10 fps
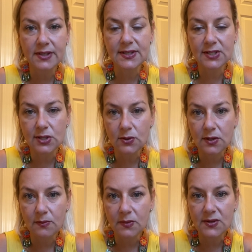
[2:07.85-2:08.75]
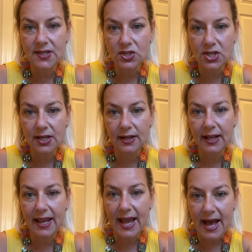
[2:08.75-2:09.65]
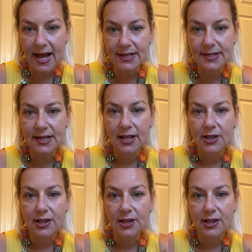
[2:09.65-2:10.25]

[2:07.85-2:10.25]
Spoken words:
student musician cast.